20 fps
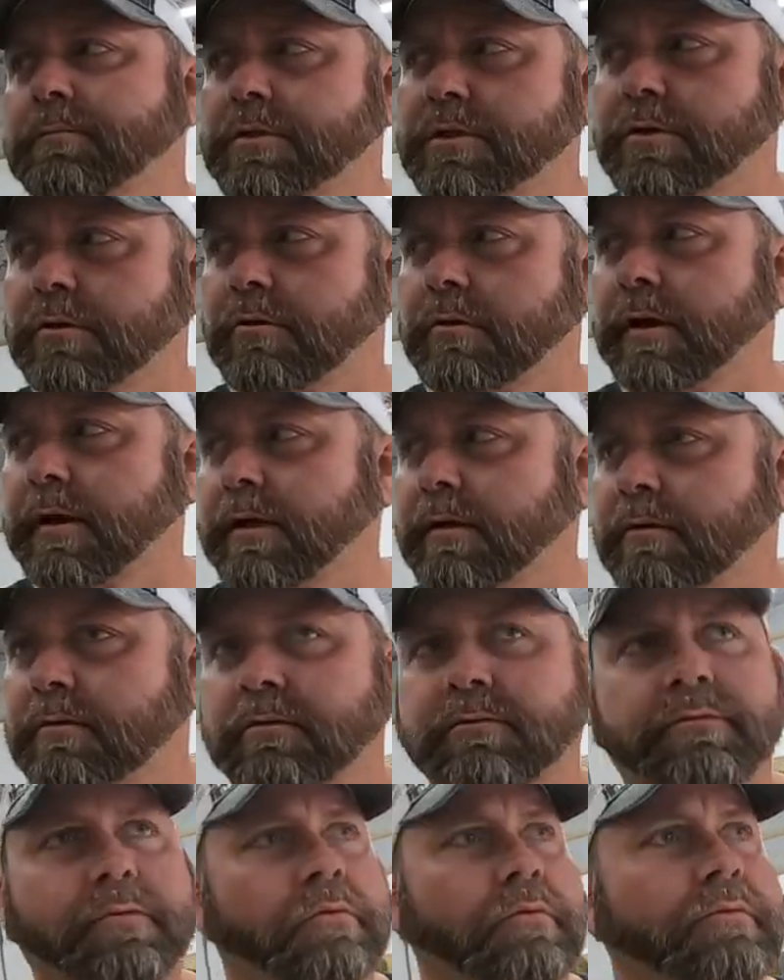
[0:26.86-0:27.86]
Start
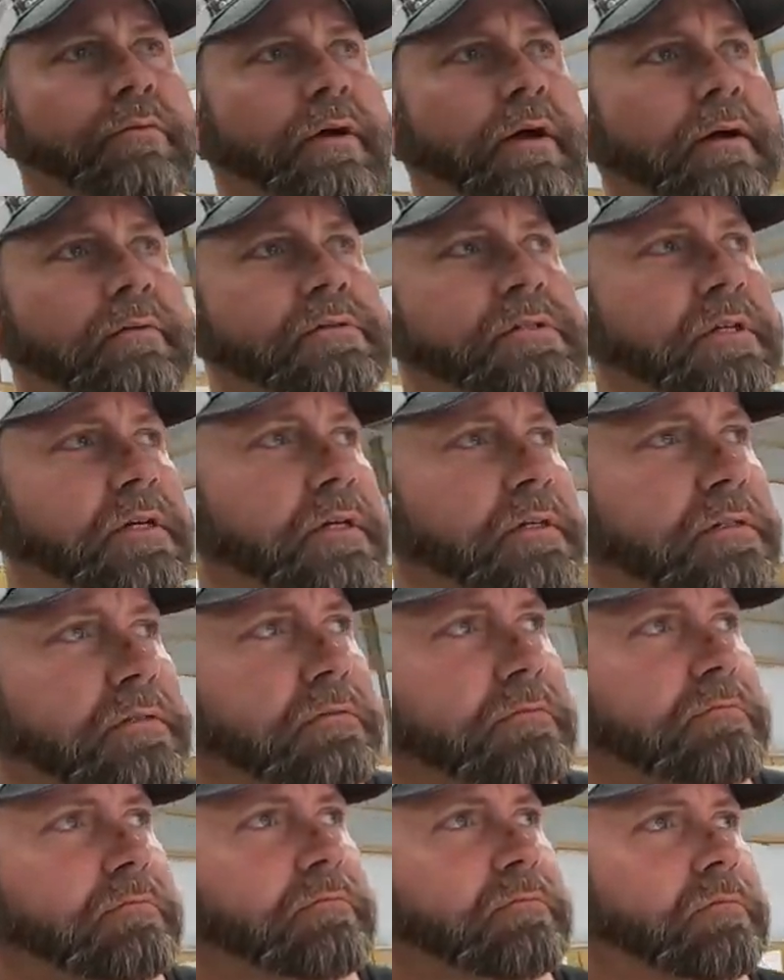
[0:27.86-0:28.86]
8, 4, 5,
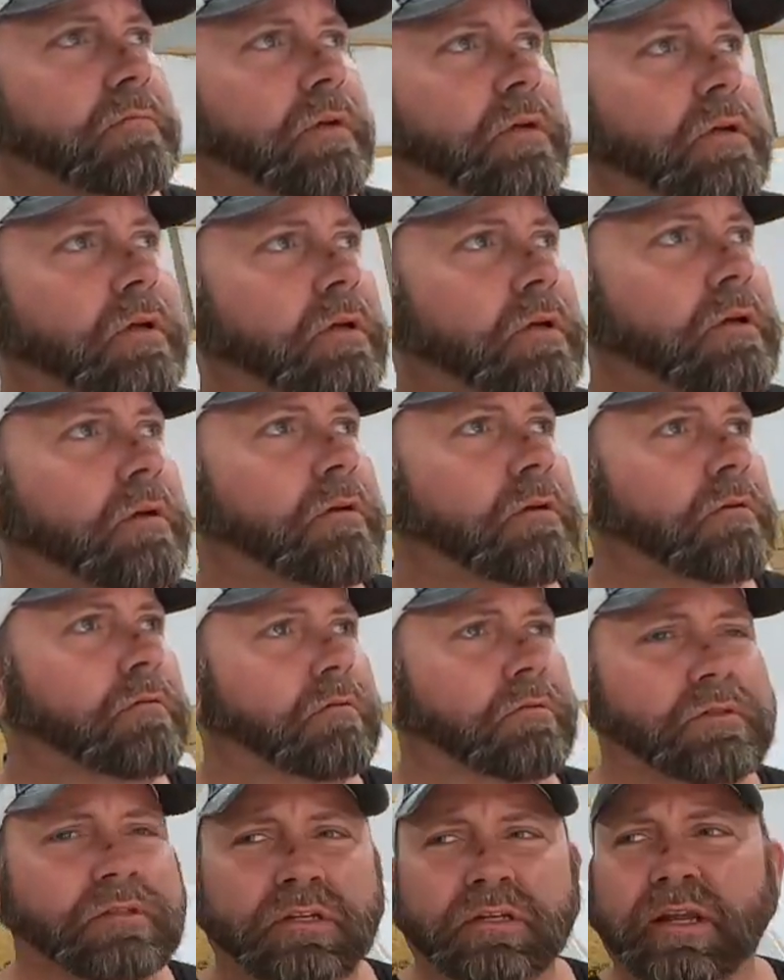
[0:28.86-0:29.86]
6.
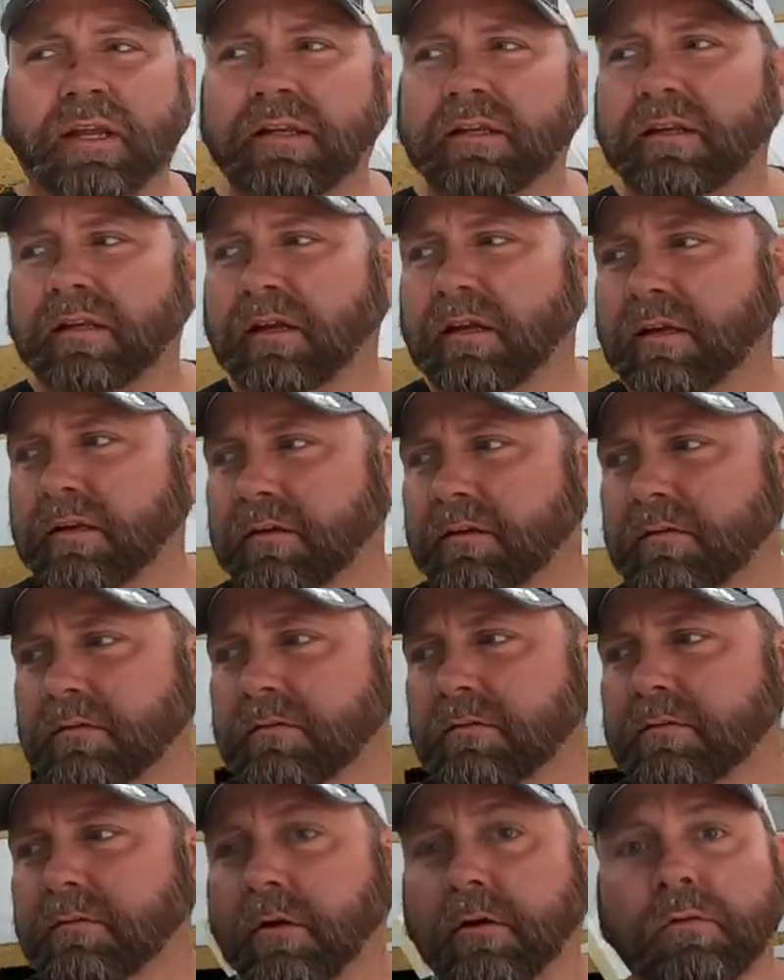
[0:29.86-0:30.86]
What's the date today?
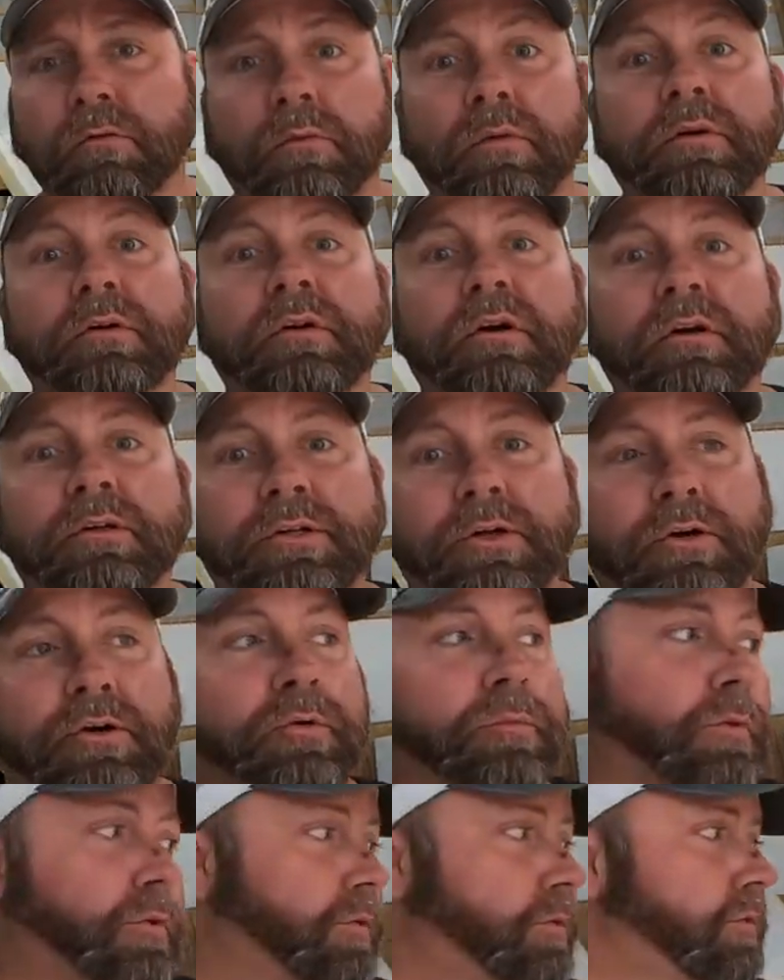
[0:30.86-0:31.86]
Oh, we're in
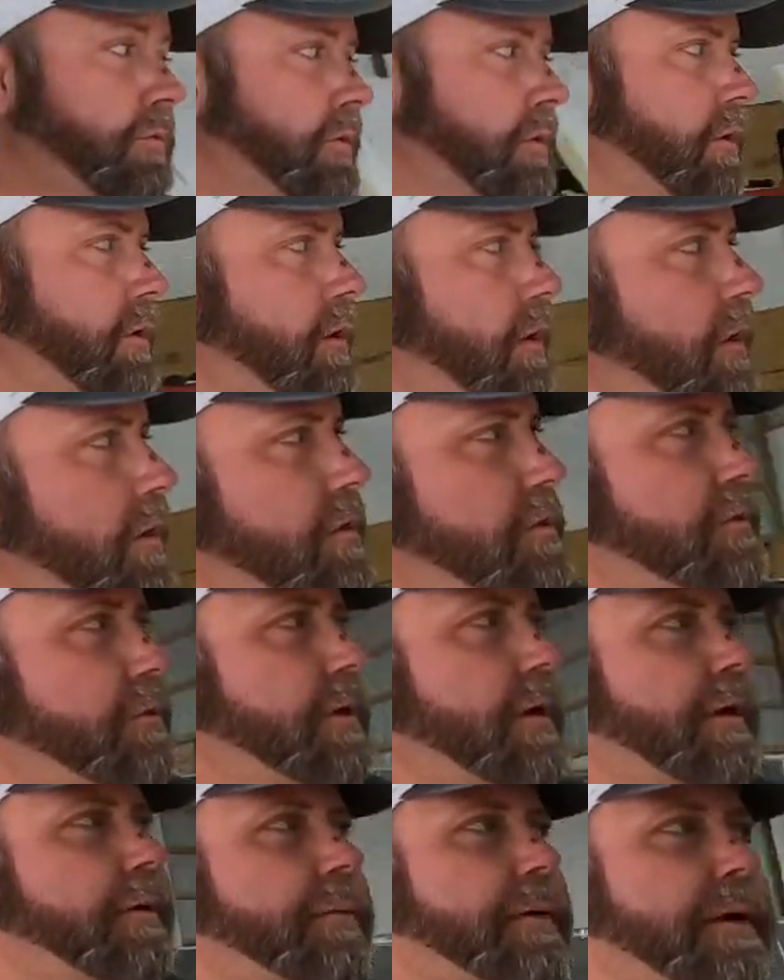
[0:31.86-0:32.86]
October.
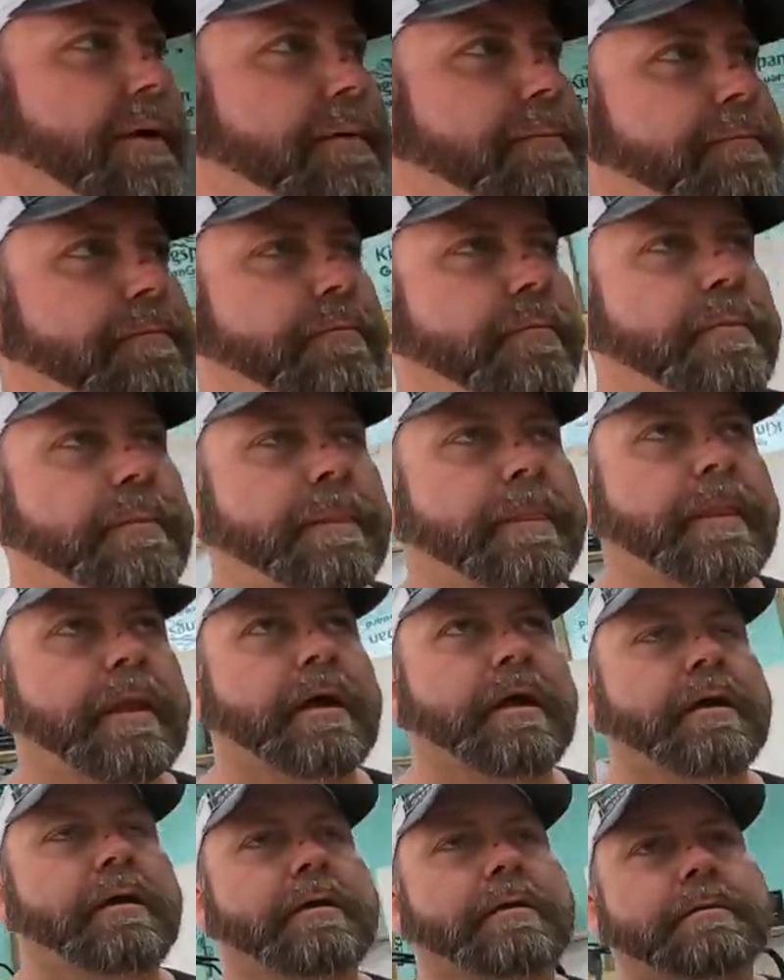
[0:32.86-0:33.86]
So anyway,
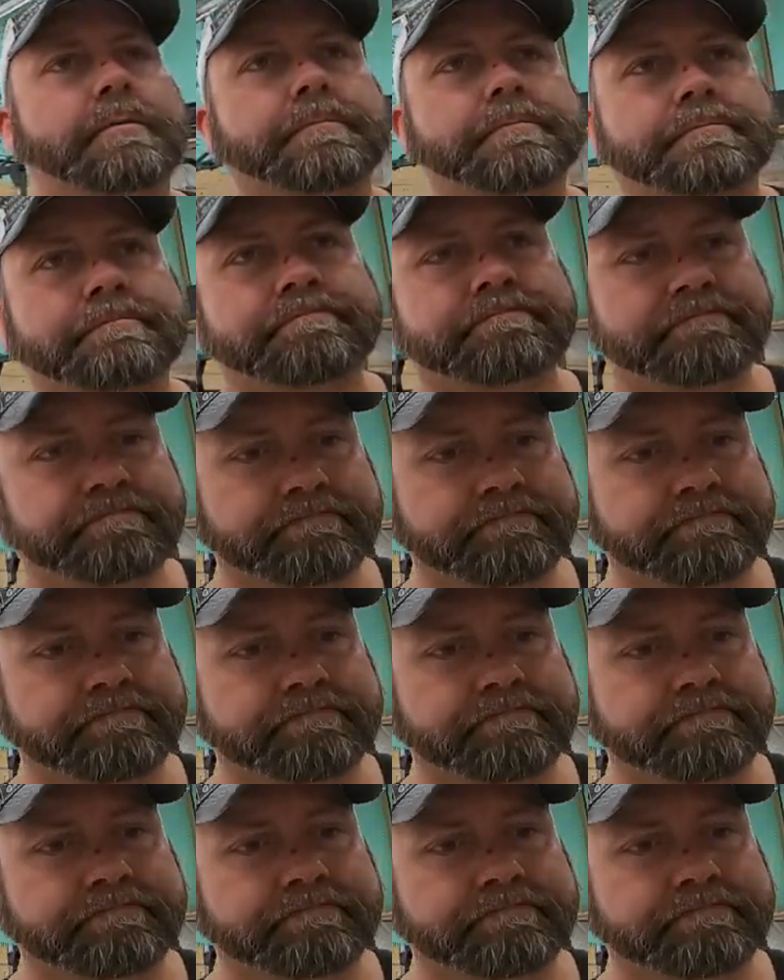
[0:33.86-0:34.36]
I've